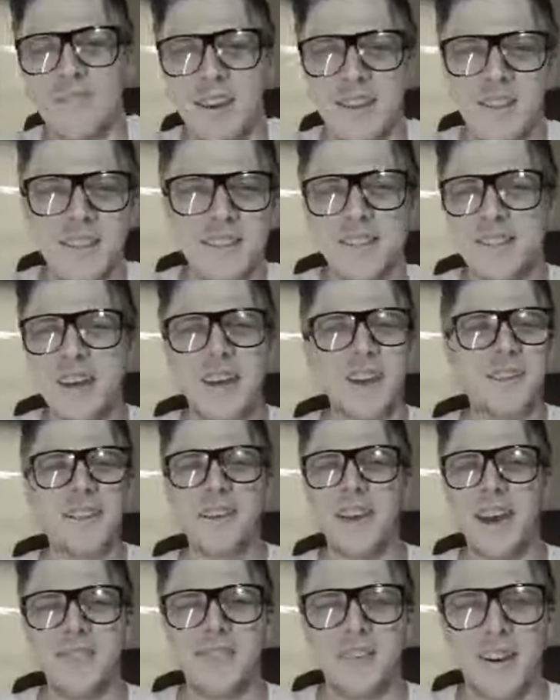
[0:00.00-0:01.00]
And then
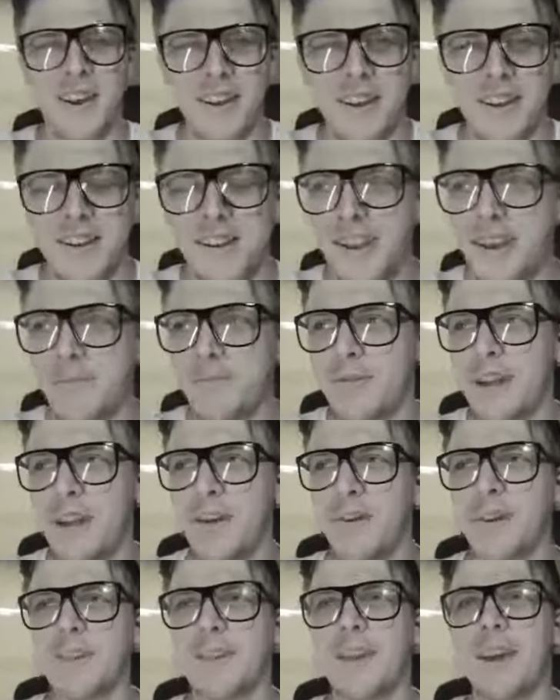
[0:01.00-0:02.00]
suddenly after I did DMT,
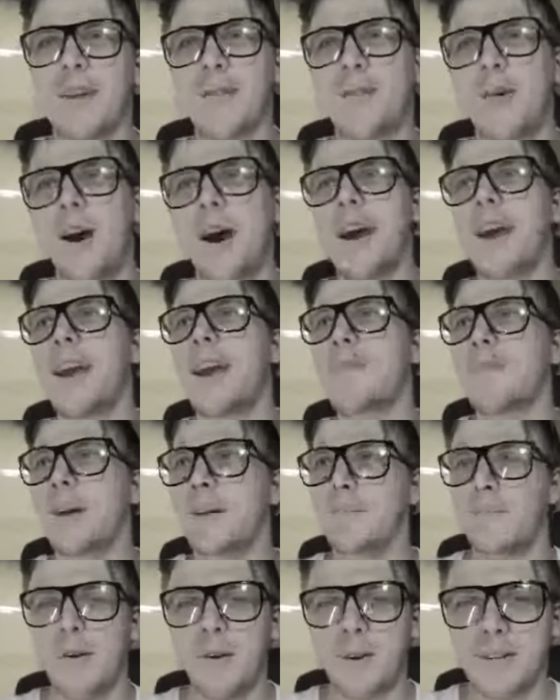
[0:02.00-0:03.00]
I was like, why am I
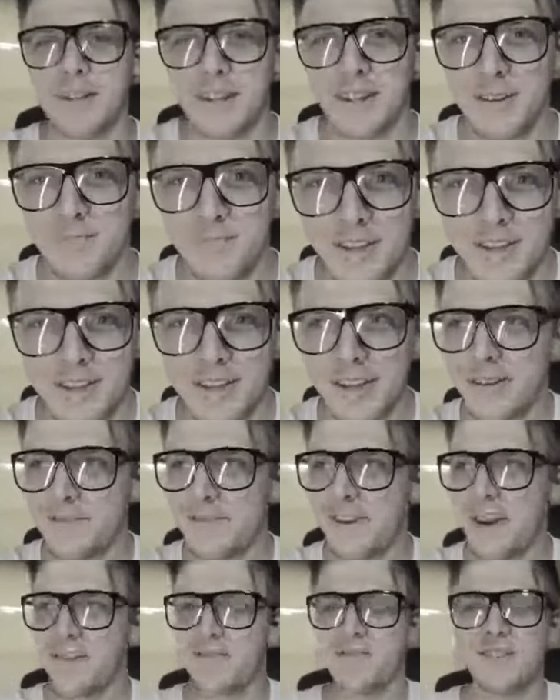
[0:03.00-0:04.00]
poisoning
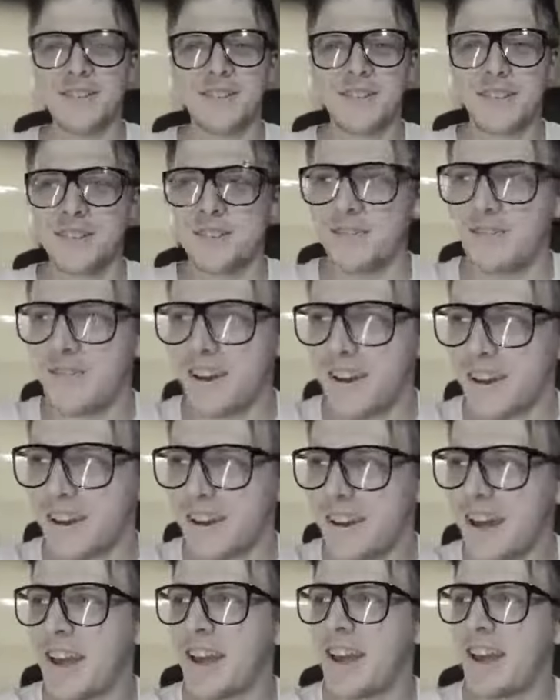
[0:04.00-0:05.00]
myself every single fucking
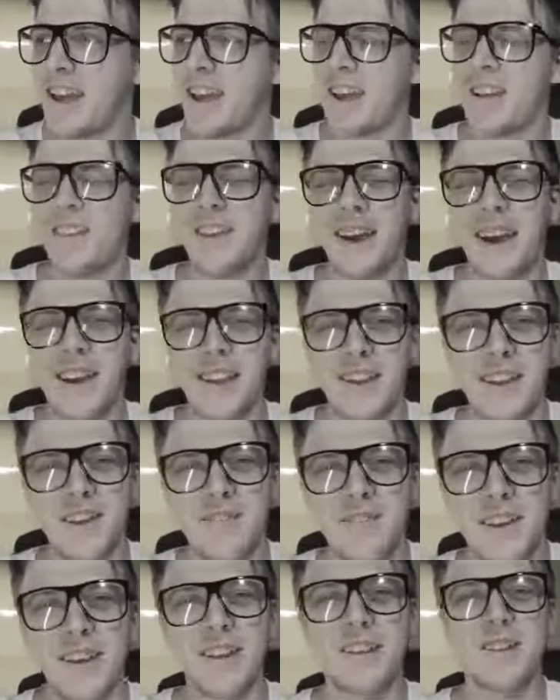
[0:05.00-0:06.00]
night? The idea
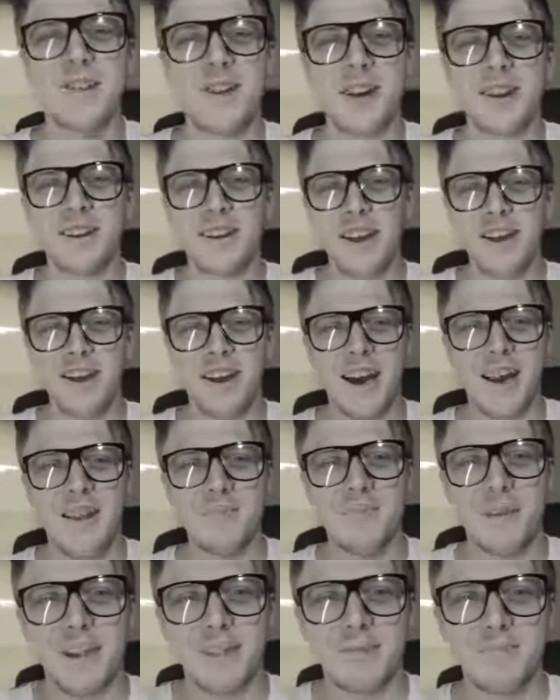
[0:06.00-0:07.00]
of getting drunk now kind
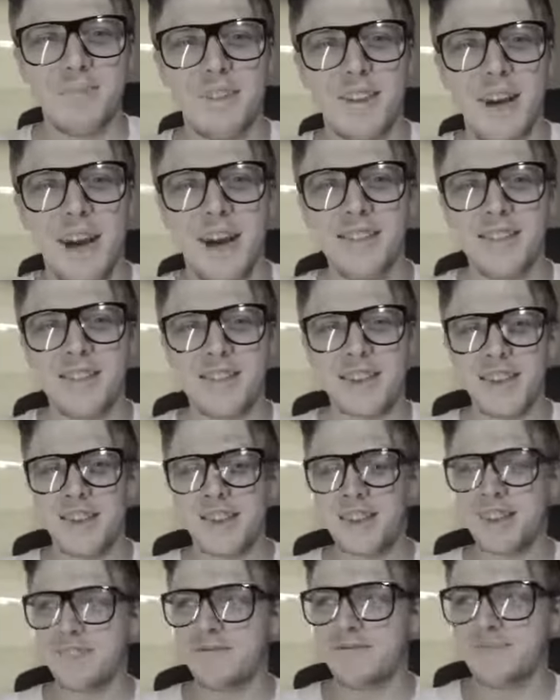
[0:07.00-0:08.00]
of makes me
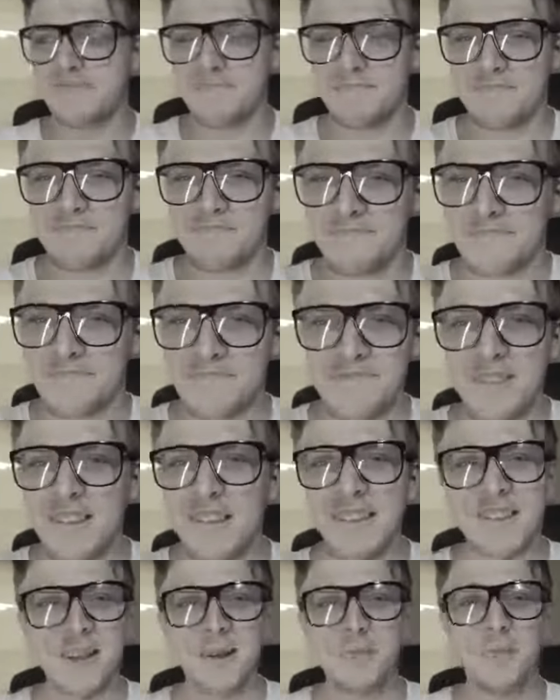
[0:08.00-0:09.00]
nauseated.
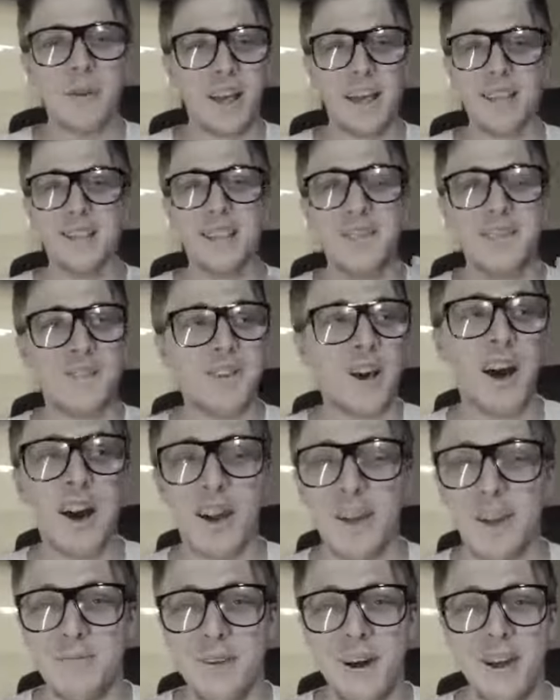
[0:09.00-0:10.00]
In some way, like even
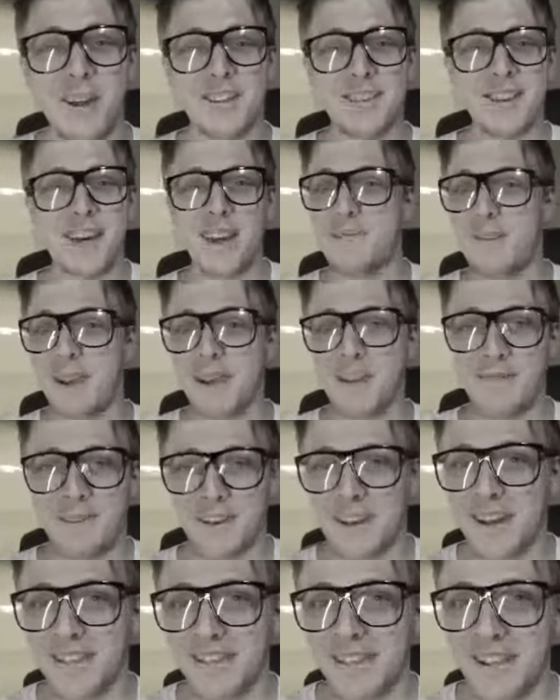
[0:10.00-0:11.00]
talking about it's kind of making me
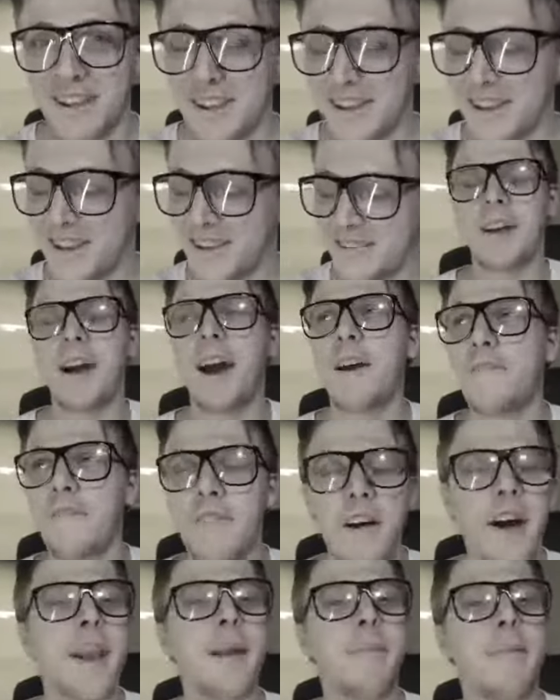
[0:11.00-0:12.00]
nauseated. I've
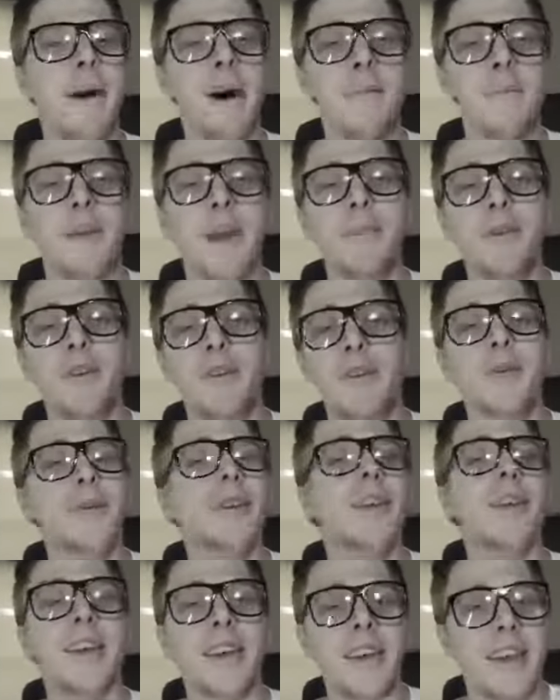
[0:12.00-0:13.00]
thought about maybe
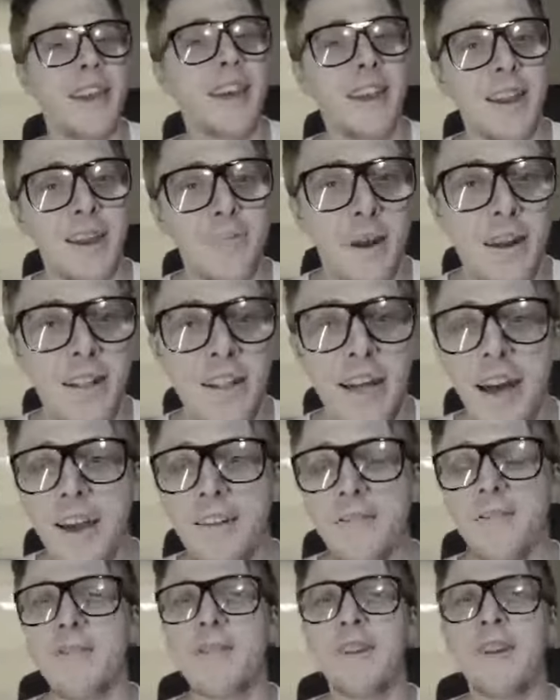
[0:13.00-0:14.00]
doing it again in my
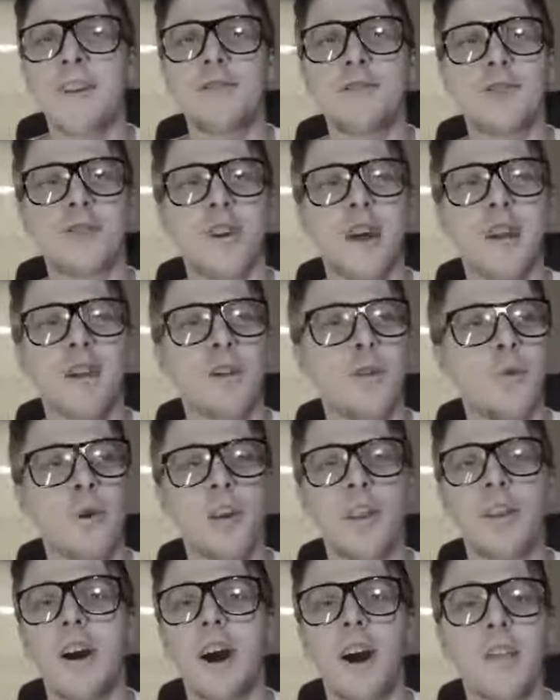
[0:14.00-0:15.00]
life to try to
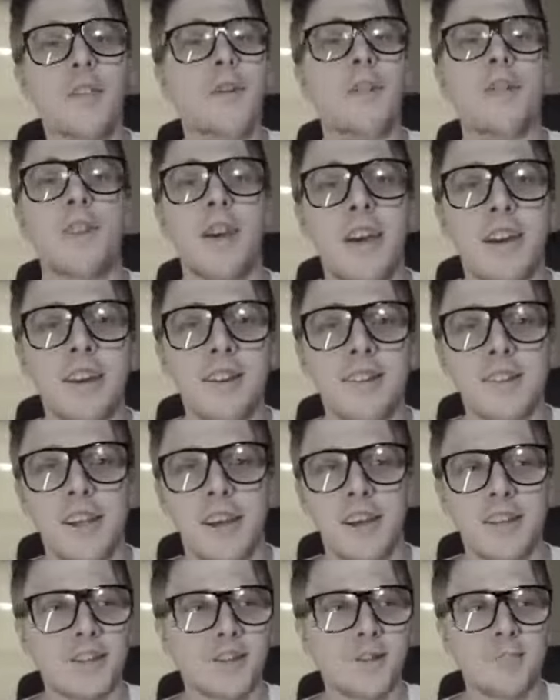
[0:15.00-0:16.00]
quit other things,
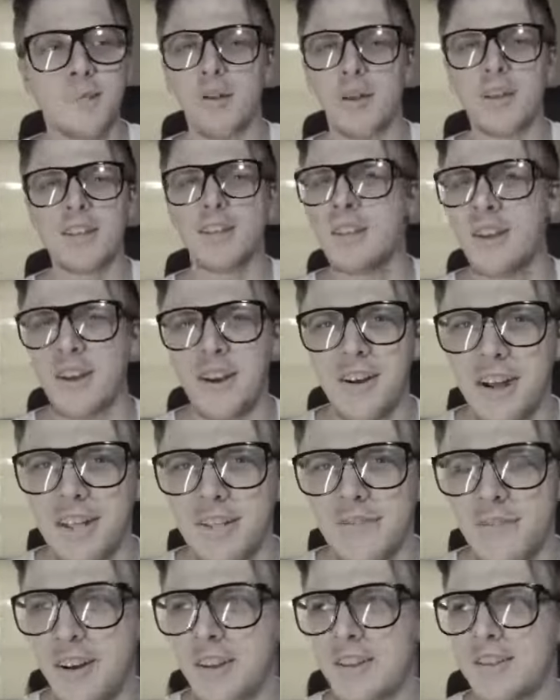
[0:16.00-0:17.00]
like smoking
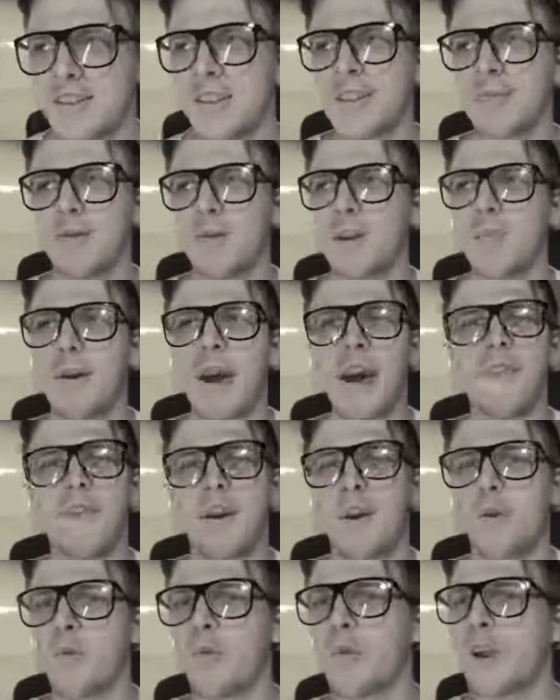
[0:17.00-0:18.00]
cigarettes, for instance, which I'm
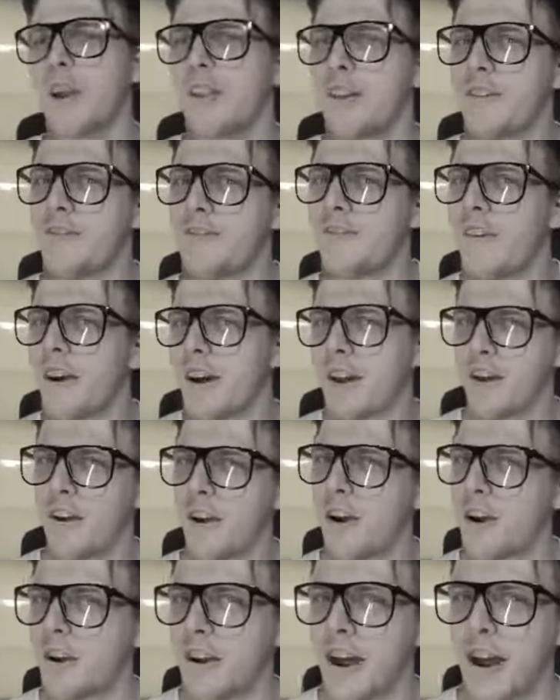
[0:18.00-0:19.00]
having a really fucking
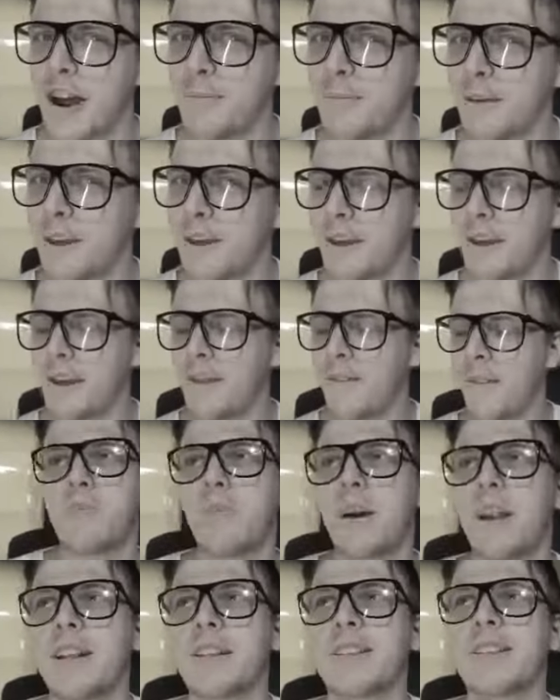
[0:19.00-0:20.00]
hard time kicking.
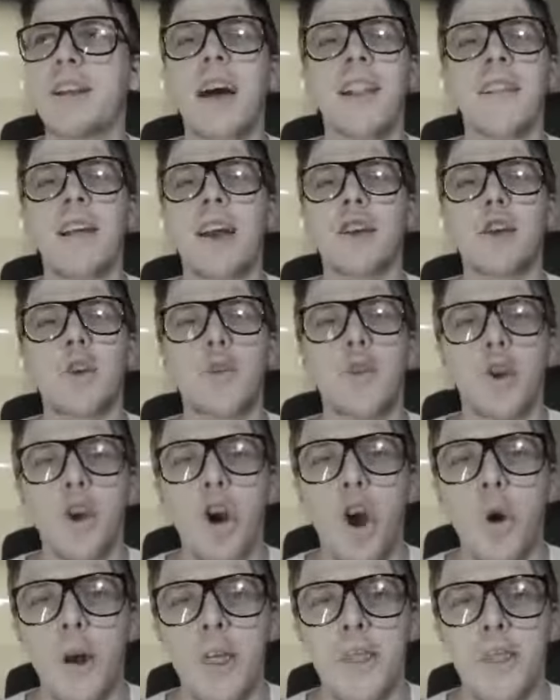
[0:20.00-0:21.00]
But it's not like you can
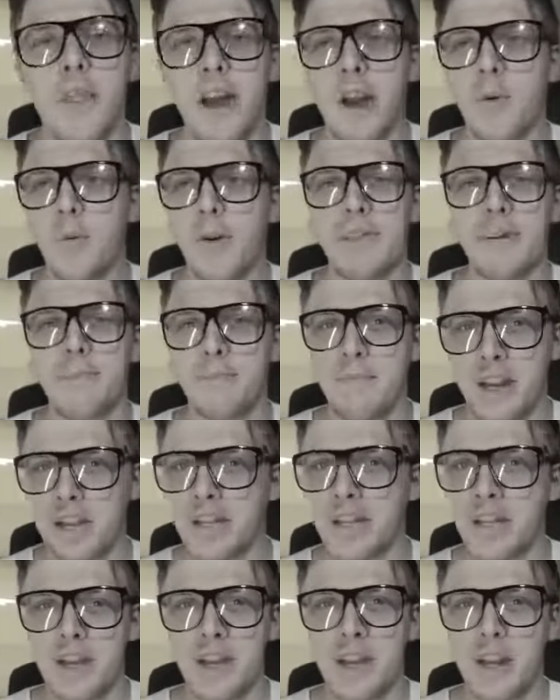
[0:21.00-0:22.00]
go in there with a
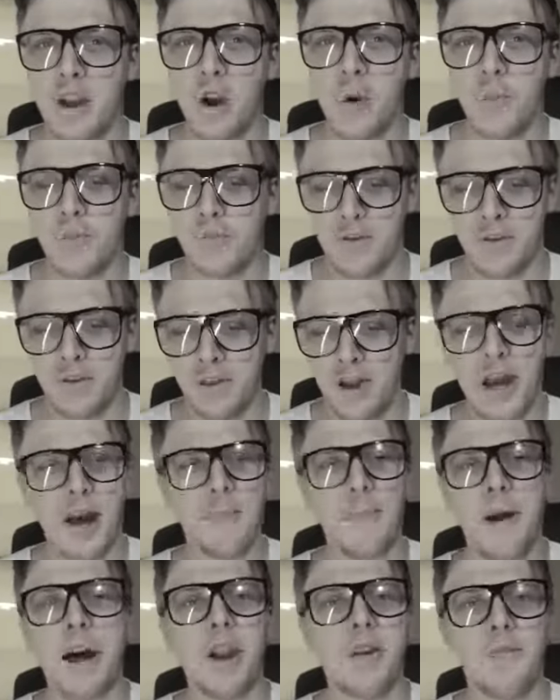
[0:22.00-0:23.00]
mission and hope to
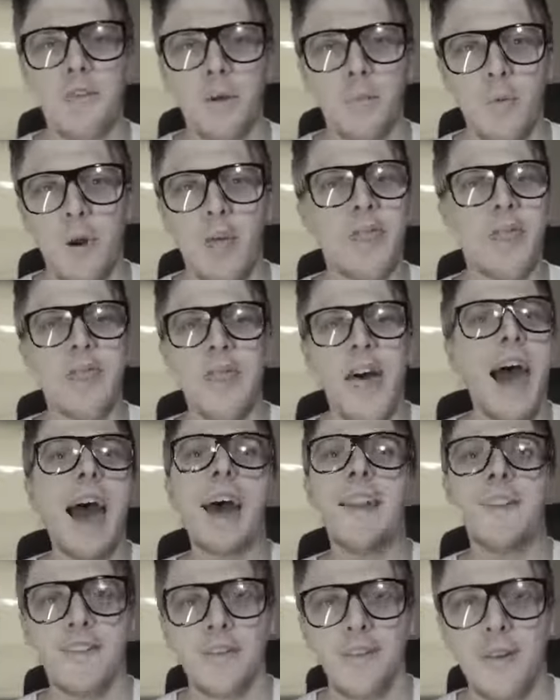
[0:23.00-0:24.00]
come out of it with
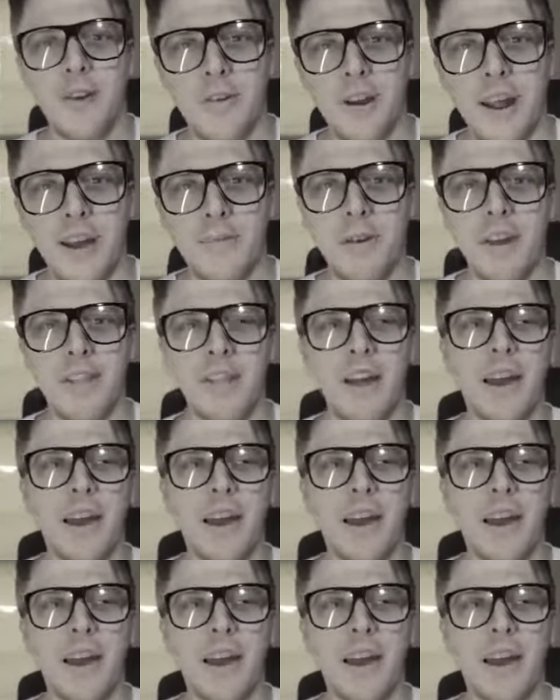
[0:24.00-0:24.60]
that. You know what I mean?